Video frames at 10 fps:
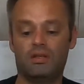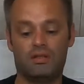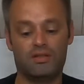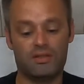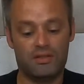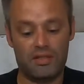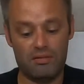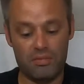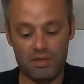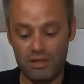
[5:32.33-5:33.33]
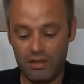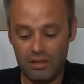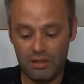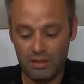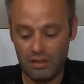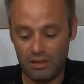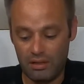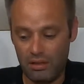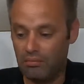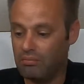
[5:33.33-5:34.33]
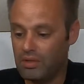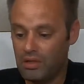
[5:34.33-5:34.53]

this is the Tipman um,